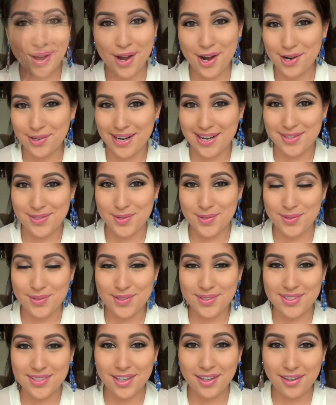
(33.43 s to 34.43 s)
Alright, so to
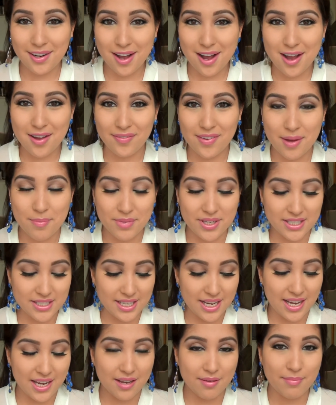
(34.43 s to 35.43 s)
start off, I'm going to
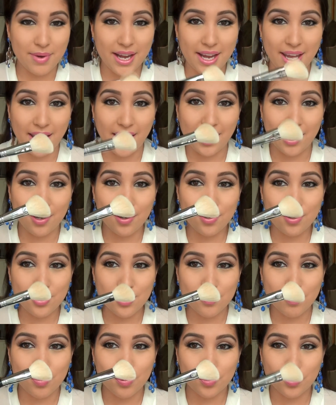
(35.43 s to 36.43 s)
take my angled
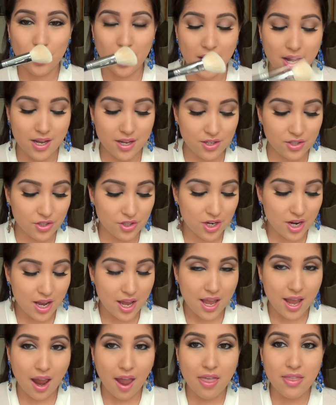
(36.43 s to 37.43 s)
brush,
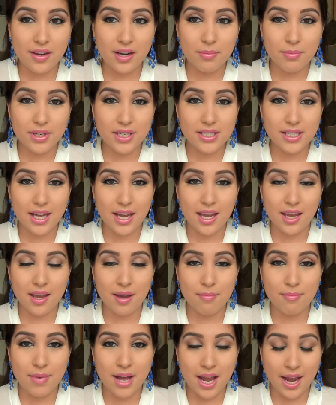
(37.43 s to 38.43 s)
and then I'm going to
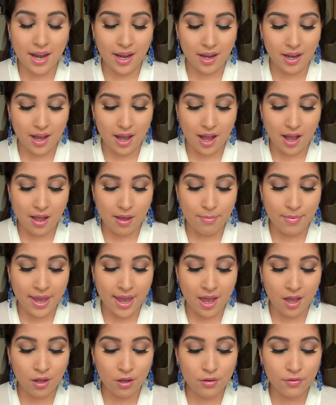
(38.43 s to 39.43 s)
take my
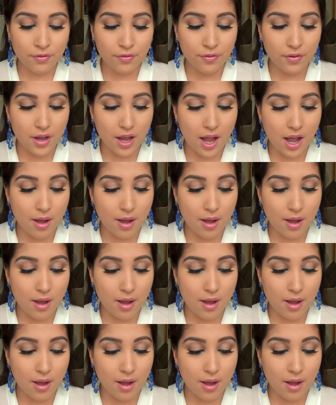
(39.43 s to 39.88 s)
e.l.f.